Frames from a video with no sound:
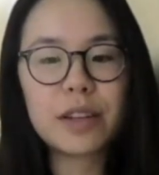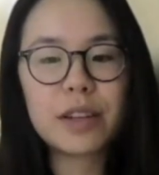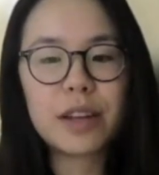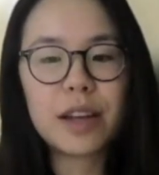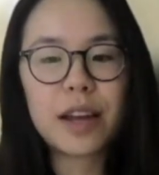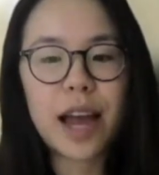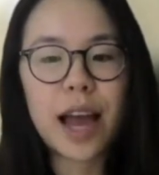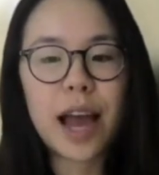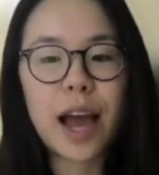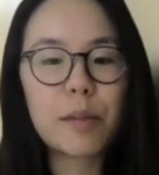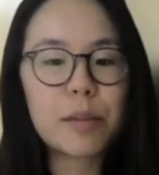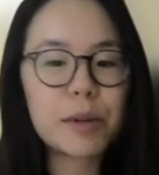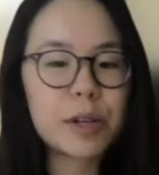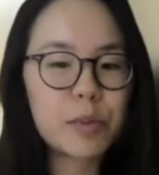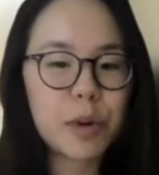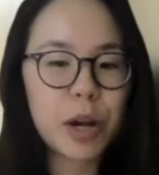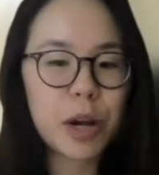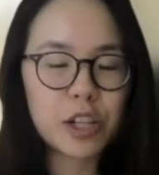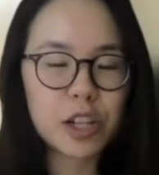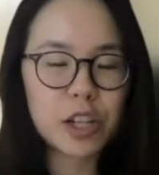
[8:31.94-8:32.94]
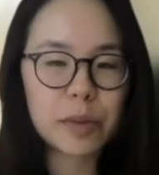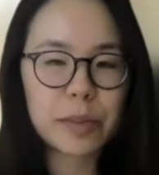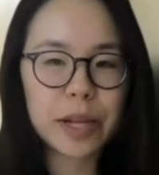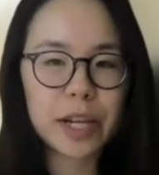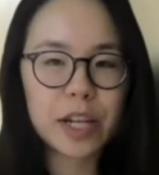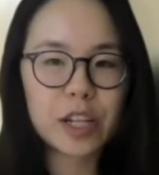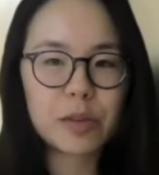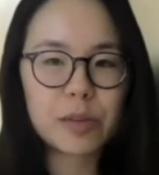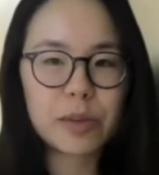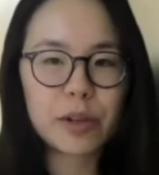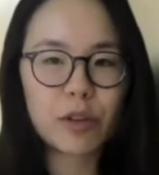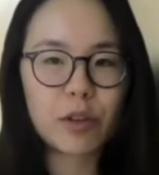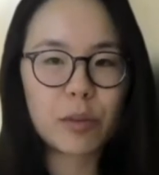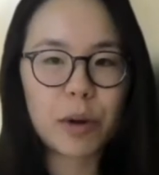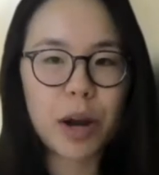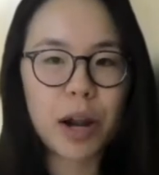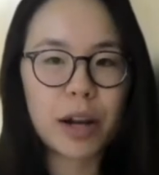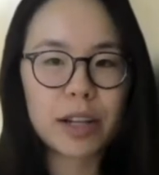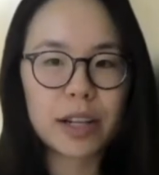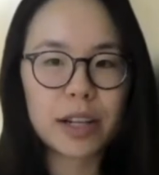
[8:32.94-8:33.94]
how much project management or
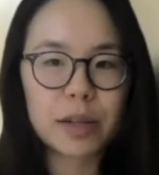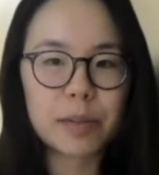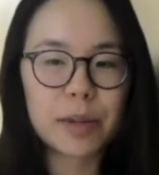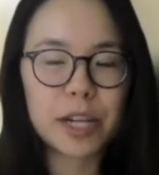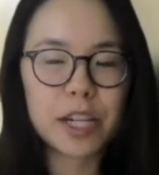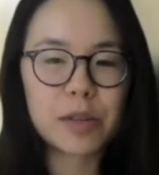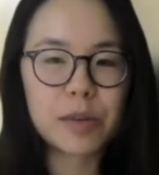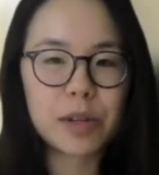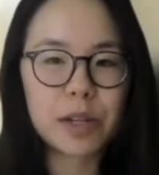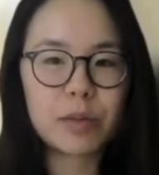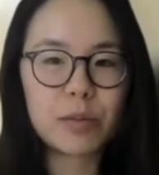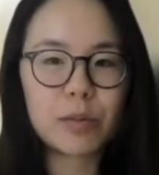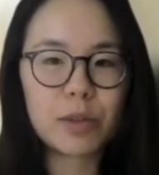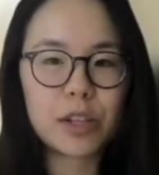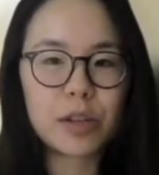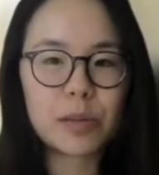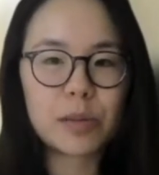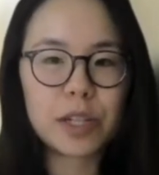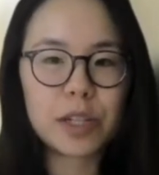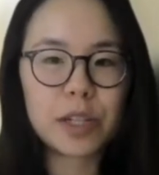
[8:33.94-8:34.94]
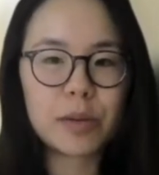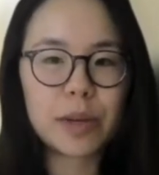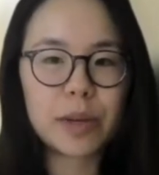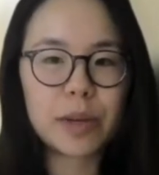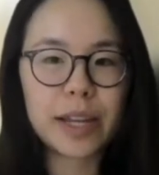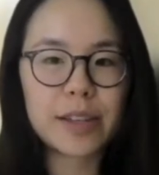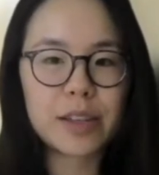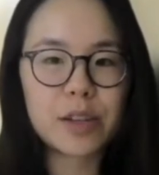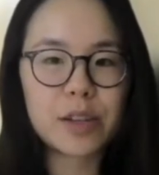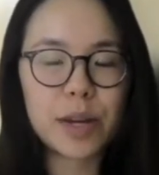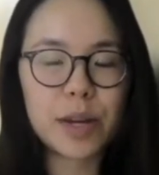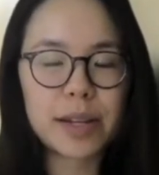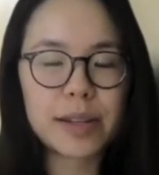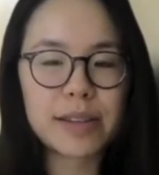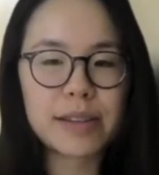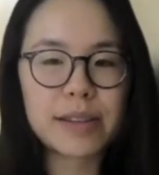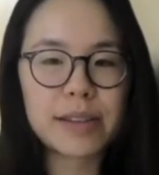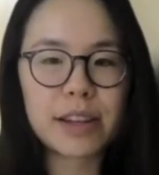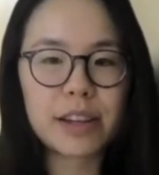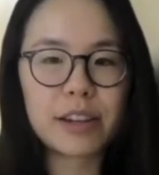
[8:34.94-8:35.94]
product management we should be doing as UX
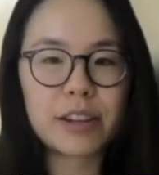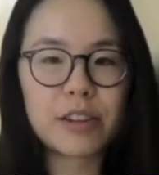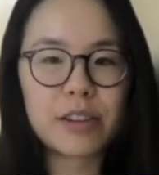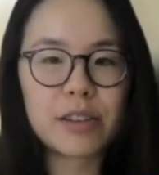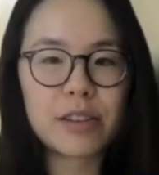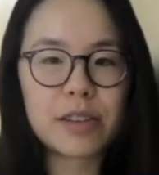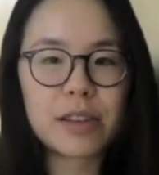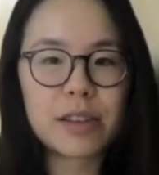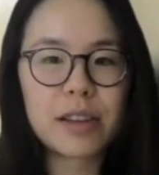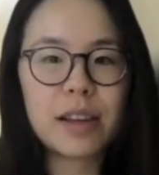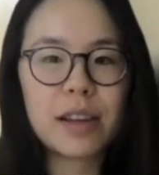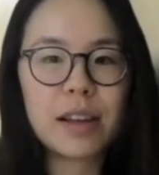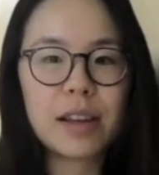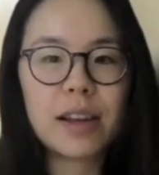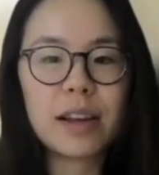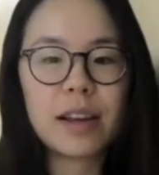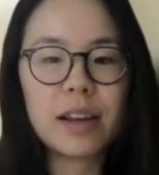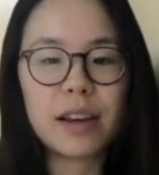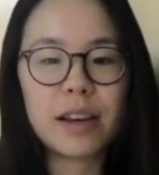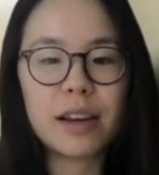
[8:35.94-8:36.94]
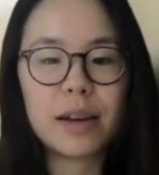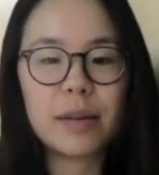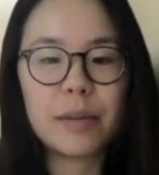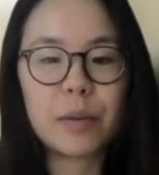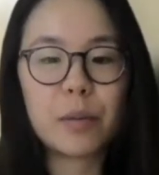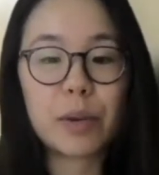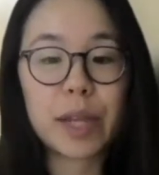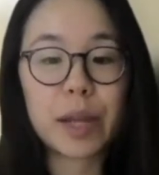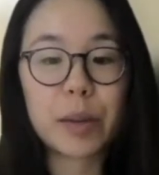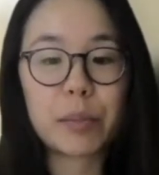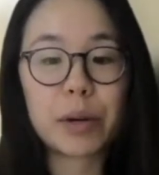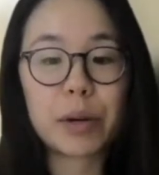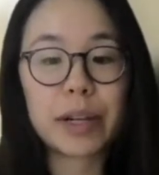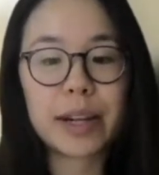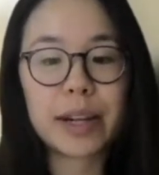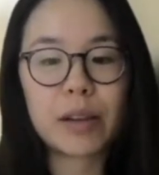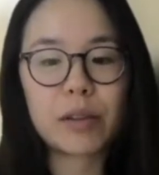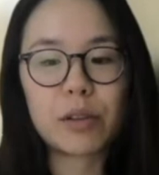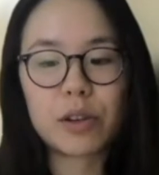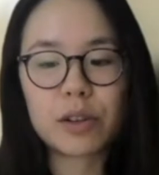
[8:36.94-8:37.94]
designers, and what that
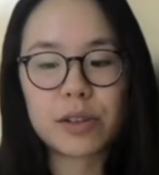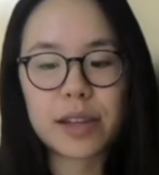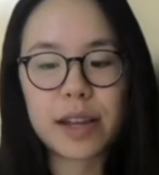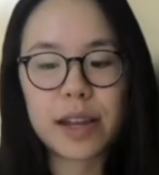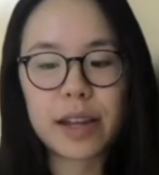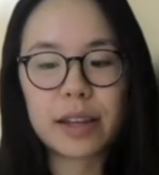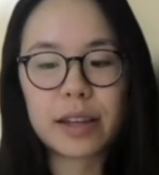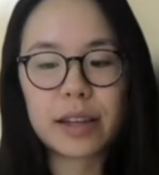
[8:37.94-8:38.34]
breakdown looks like.